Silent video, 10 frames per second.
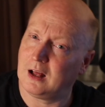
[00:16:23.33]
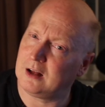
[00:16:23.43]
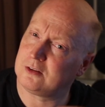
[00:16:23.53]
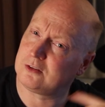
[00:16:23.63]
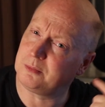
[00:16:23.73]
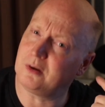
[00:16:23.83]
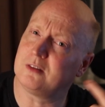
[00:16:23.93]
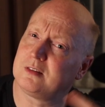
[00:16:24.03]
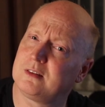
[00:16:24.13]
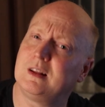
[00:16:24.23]
and to be
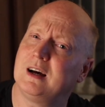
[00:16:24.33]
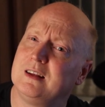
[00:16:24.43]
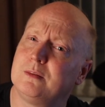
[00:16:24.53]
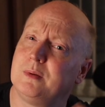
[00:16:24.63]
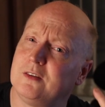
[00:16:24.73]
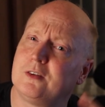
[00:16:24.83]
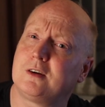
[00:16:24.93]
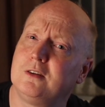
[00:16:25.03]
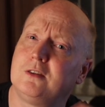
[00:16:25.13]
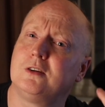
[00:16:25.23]
honest, that is a bit of a
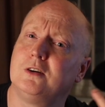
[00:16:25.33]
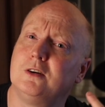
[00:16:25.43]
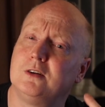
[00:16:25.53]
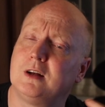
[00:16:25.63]
concern,